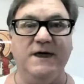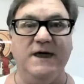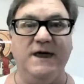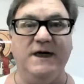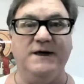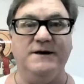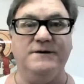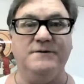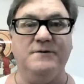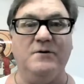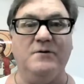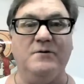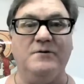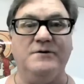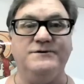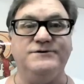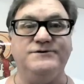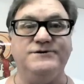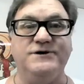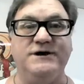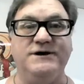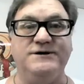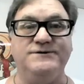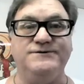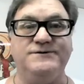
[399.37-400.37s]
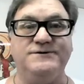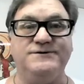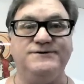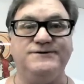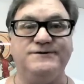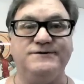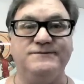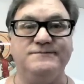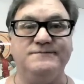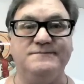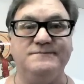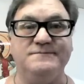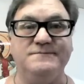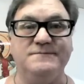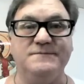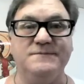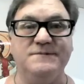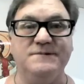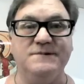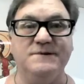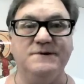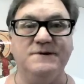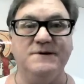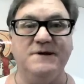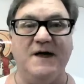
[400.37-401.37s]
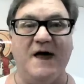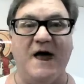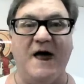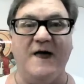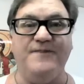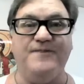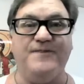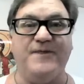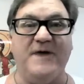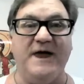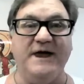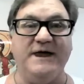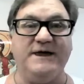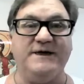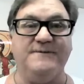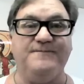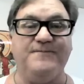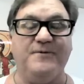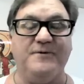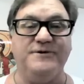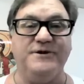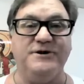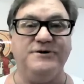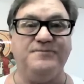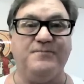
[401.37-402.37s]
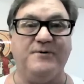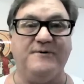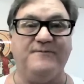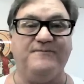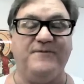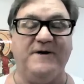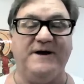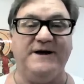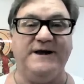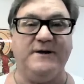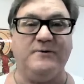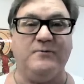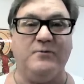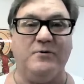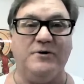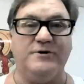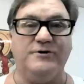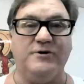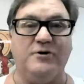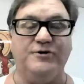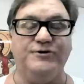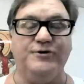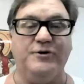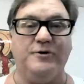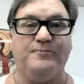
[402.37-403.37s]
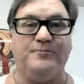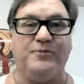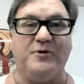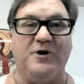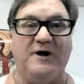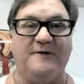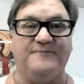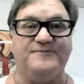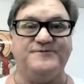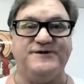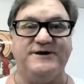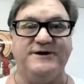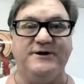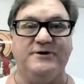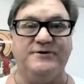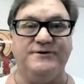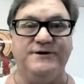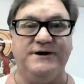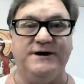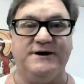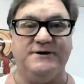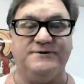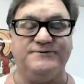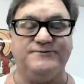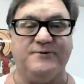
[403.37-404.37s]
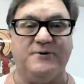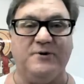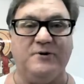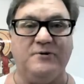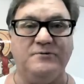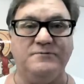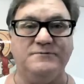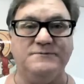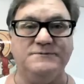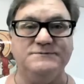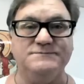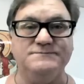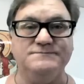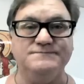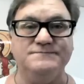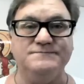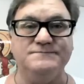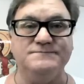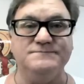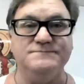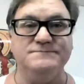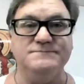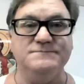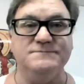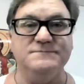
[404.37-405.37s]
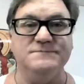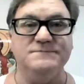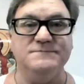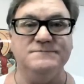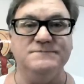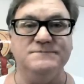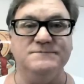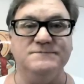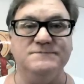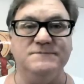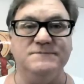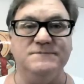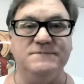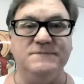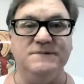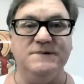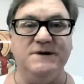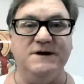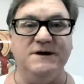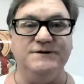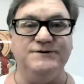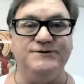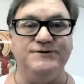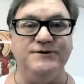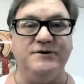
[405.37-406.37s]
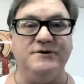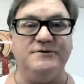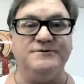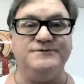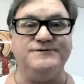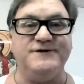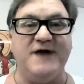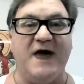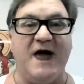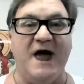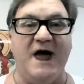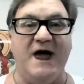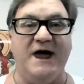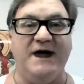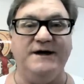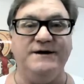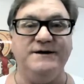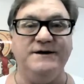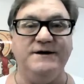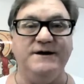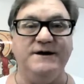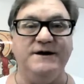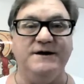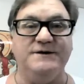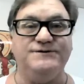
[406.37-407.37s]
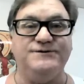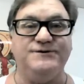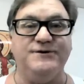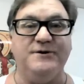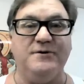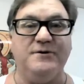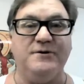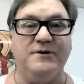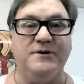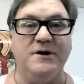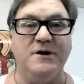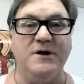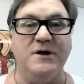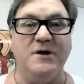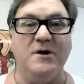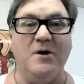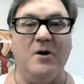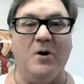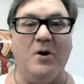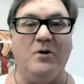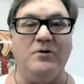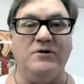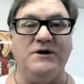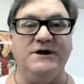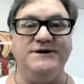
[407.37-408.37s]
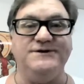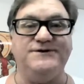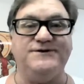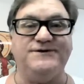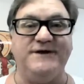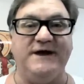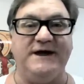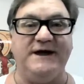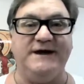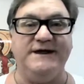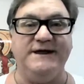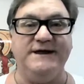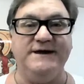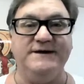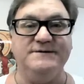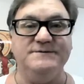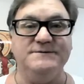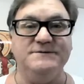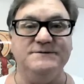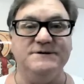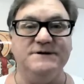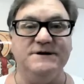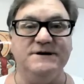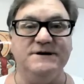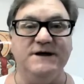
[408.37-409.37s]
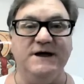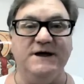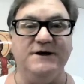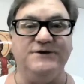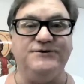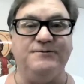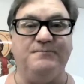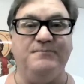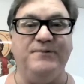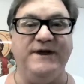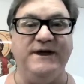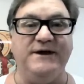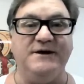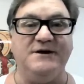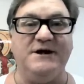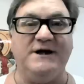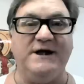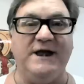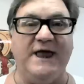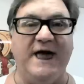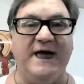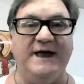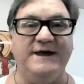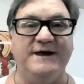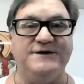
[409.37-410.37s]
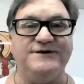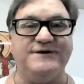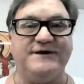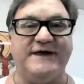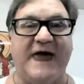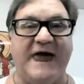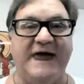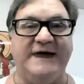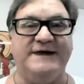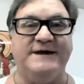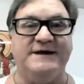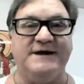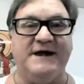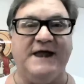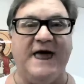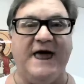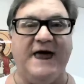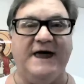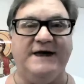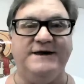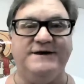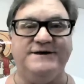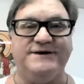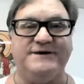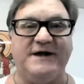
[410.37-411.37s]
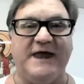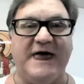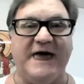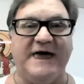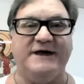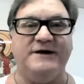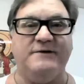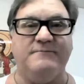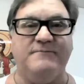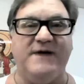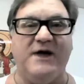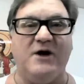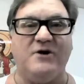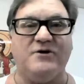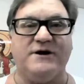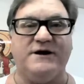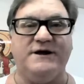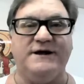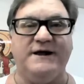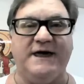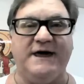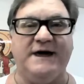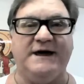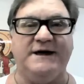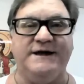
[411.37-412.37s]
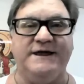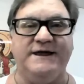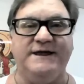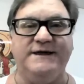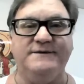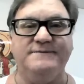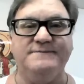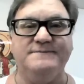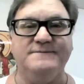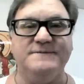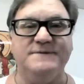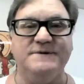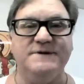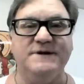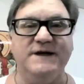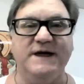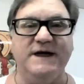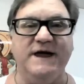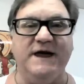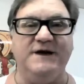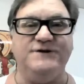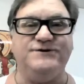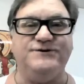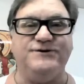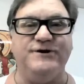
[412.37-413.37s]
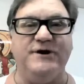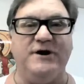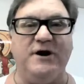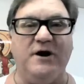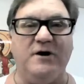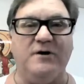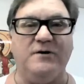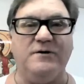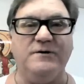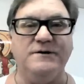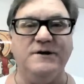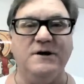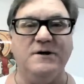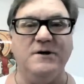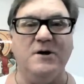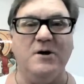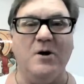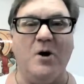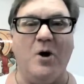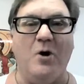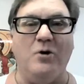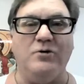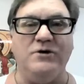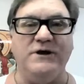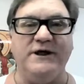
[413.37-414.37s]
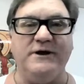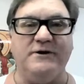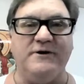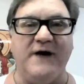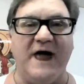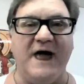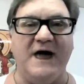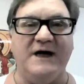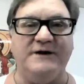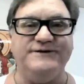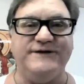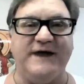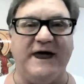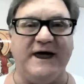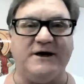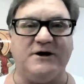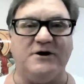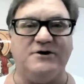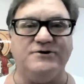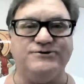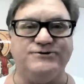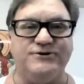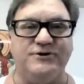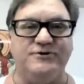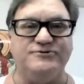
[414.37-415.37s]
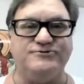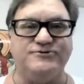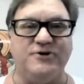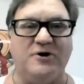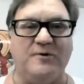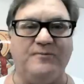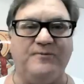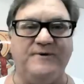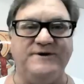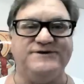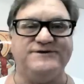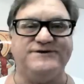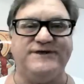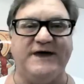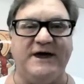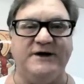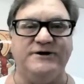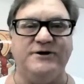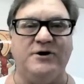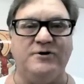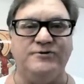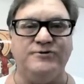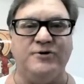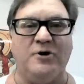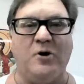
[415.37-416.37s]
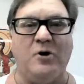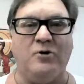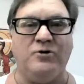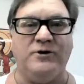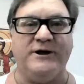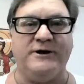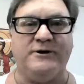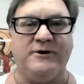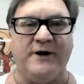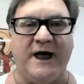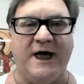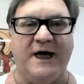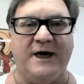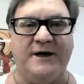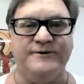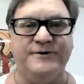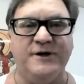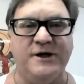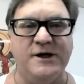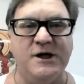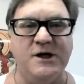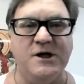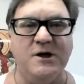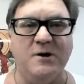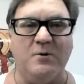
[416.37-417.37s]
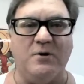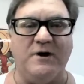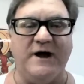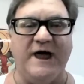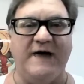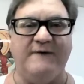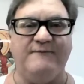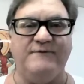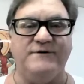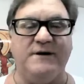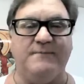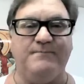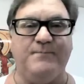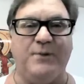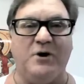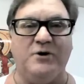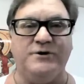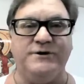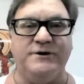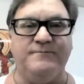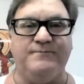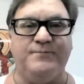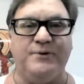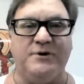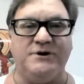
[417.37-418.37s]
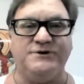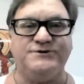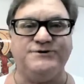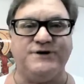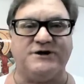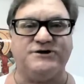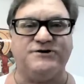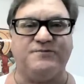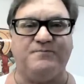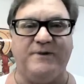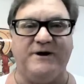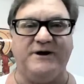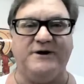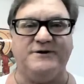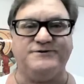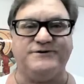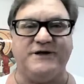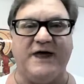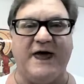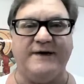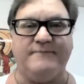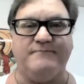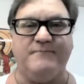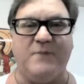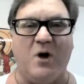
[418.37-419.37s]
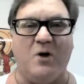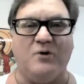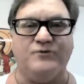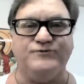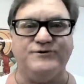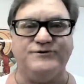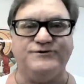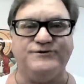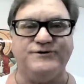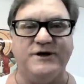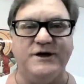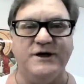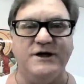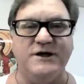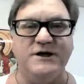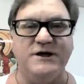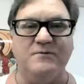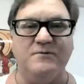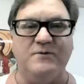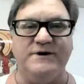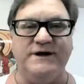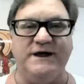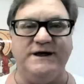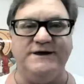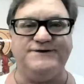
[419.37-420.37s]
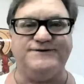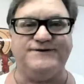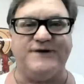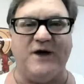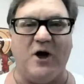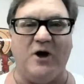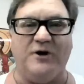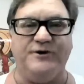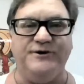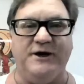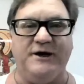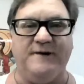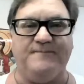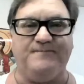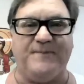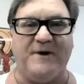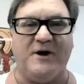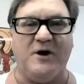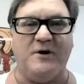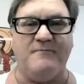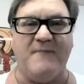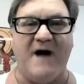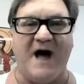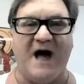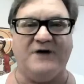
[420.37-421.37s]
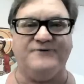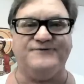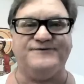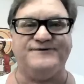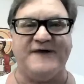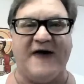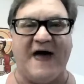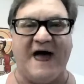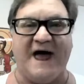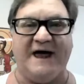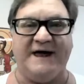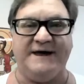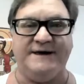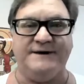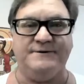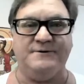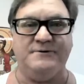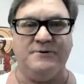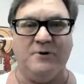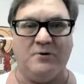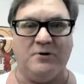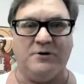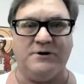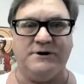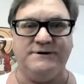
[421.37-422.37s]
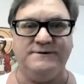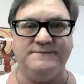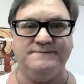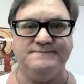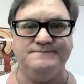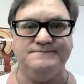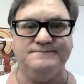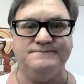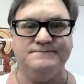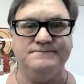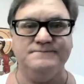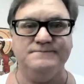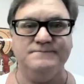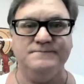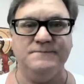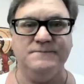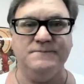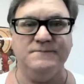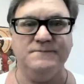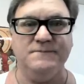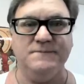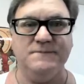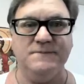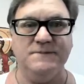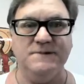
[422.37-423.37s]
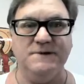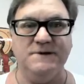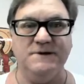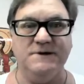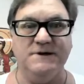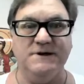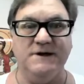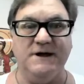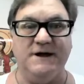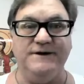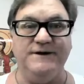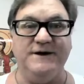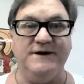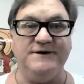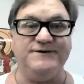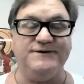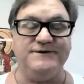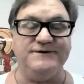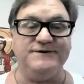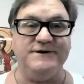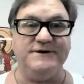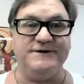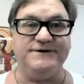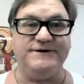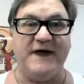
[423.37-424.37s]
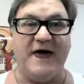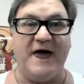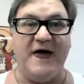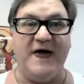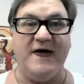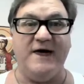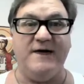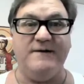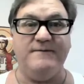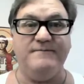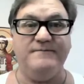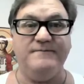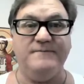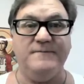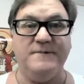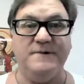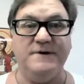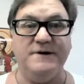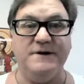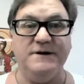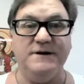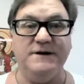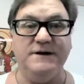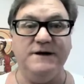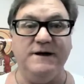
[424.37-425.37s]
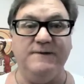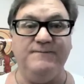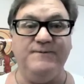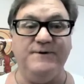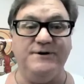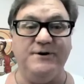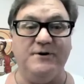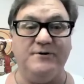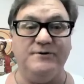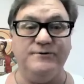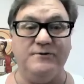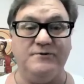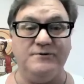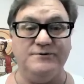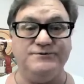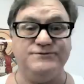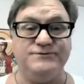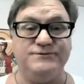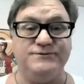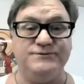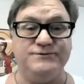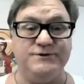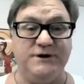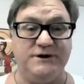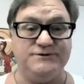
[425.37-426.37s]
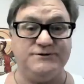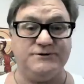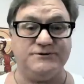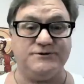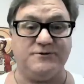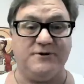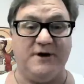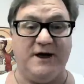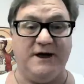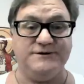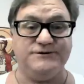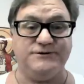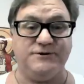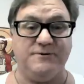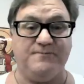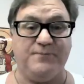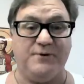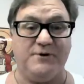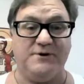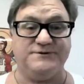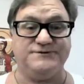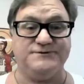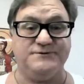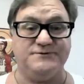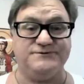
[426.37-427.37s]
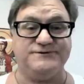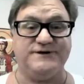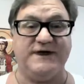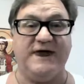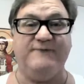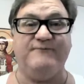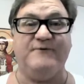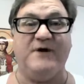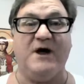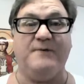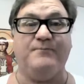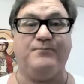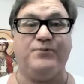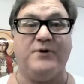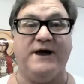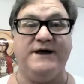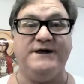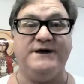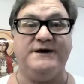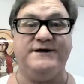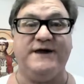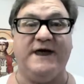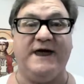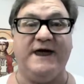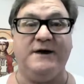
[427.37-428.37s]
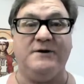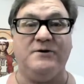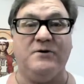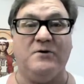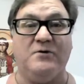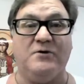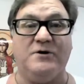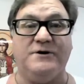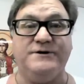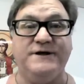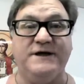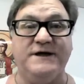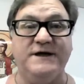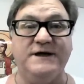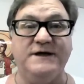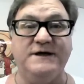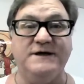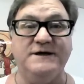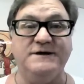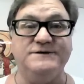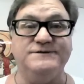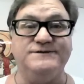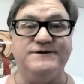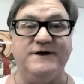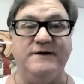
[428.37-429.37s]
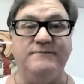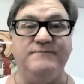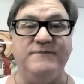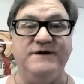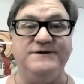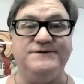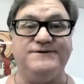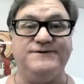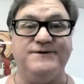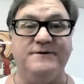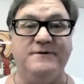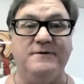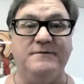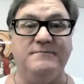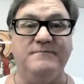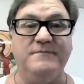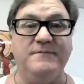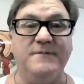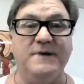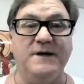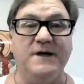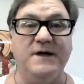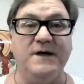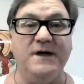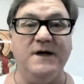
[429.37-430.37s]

And Lord Jesus, I thank you for this prophetic word on your prophecy on Israel. And it's your Zion. It's your holy city. It's Beulah land. It's Canaan land. It's land of milk and honey. It's your holy ground. Take our shoes off. We stand on holy ground. We're having a burning bush experience like Moses when he saw you up there on Mount Sinai, Lord. And this is the time. If you don't know Jesus Christ, your personal Savior, I pray today, Lord, send me some